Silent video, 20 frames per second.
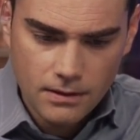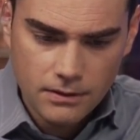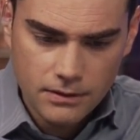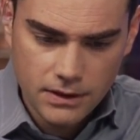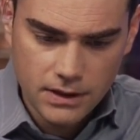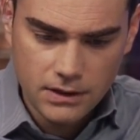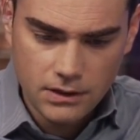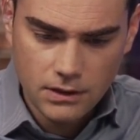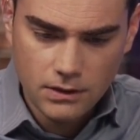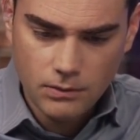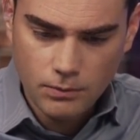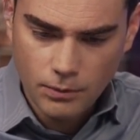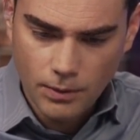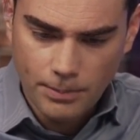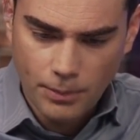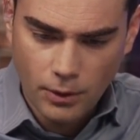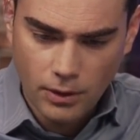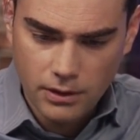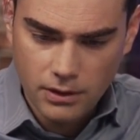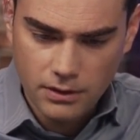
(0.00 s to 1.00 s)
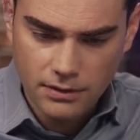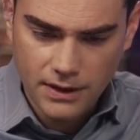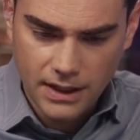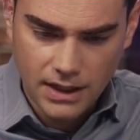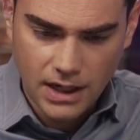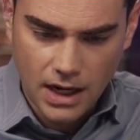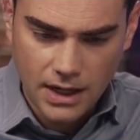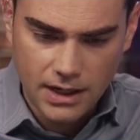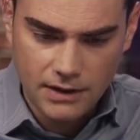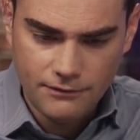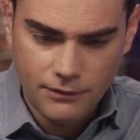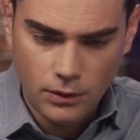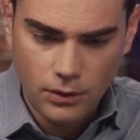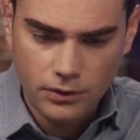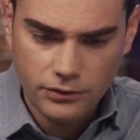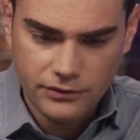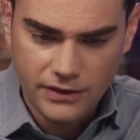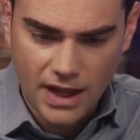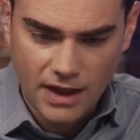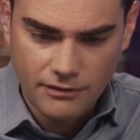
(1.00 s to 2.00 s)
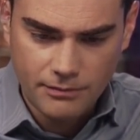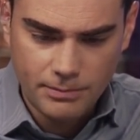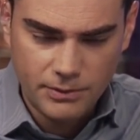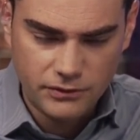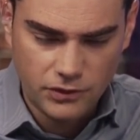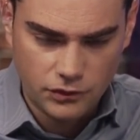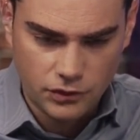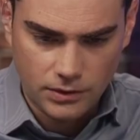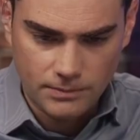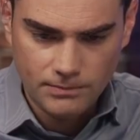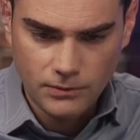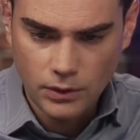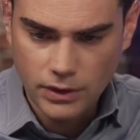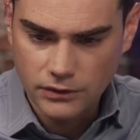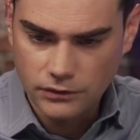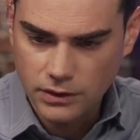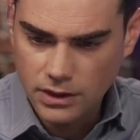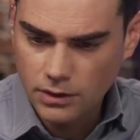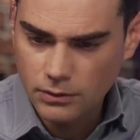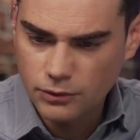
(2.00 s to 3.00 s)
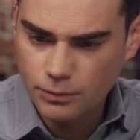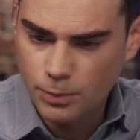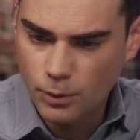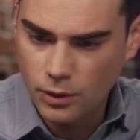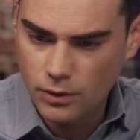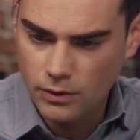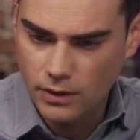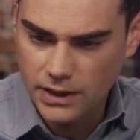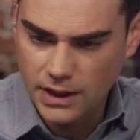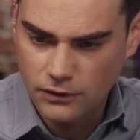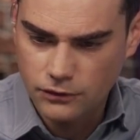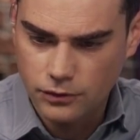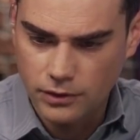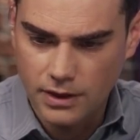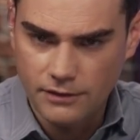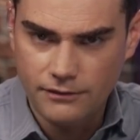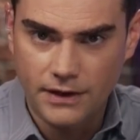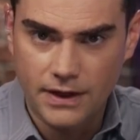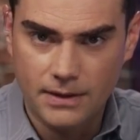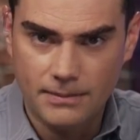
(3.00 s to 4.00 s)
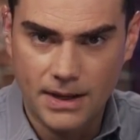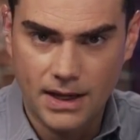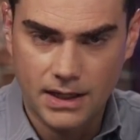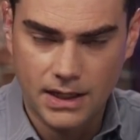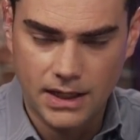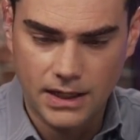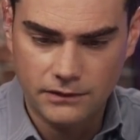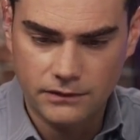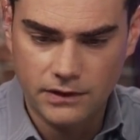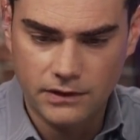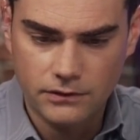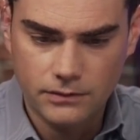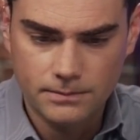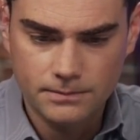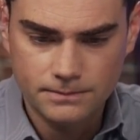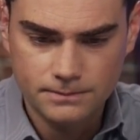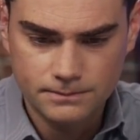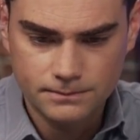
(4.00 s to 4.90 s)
The reporter then got a full staff position. Okay, so here was Portnoy yesterday fighting back against this.